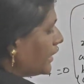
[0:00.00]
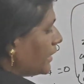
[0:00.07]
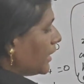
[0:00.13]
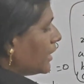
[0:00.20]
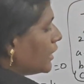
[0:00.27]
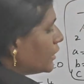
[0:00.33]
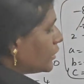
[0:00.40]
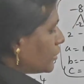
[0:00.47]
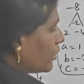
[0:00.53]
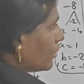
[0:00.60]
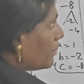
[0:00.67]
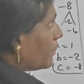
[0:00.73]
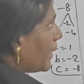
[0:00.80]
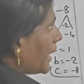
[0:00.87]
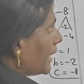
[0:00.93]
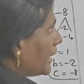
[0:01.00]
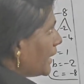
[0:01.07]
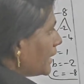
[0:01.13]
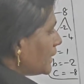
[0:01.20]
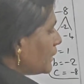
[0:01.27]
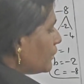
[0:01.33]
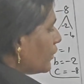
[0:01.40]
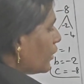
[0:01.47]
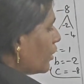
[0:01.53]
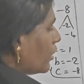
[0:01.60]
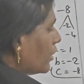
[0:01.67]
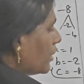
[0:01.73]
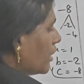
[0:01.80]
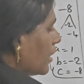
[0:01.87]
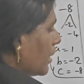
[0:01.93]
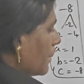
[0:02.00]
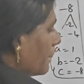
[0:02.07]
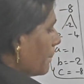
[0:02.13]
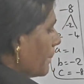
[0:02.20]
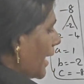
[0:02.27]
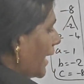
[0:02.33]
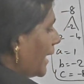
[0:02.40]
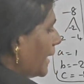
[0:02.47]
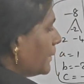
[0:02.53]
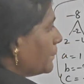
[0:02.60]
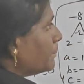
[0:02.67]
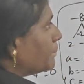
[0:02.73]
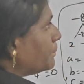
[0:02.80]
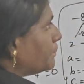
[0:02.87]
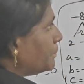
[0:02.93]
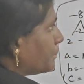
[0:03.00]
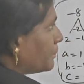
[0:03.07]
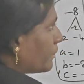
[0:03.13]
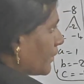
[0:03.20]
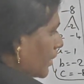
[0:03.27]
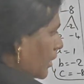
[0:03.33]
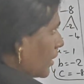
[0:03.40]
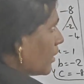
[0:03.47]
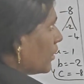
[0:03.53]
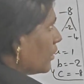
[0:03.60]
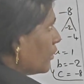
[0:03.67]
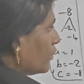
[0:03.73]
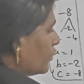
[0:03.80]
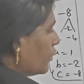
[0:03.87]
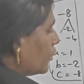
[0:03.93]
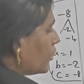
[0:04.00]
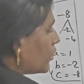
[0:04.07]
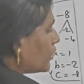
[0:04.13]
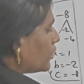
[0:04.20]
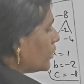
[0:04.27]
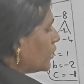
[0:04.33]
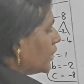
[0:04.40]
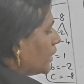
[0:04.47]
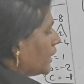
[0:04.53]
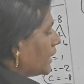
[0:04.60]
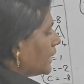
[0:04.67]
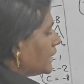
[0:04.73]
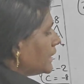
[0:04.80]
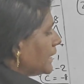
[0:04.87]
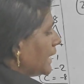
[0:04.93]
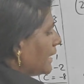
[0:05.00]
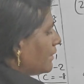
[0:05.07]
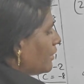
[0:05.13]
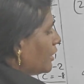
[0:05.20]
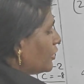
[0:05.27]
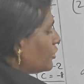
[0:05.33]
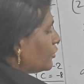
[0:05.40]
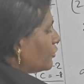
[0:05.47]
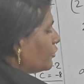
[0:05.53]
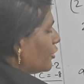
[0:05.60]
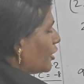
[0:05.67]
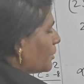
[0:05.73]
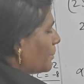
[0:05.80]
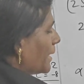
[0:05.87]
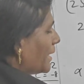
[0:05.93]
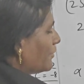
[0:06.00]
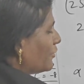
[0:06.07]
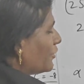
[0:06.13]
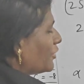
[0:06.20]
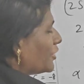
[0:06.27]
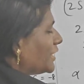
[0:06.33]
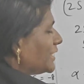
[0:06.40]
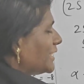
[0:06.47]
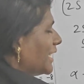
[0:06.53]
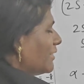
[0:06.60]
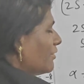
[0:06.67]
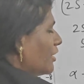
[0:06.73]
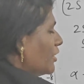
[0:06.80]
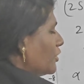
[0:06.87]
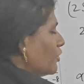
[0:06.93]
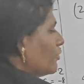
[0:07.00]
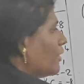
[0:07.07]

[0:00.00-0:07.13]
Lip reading: So, minus 4 by 4 is equal to 4 by 4 is equal to 1.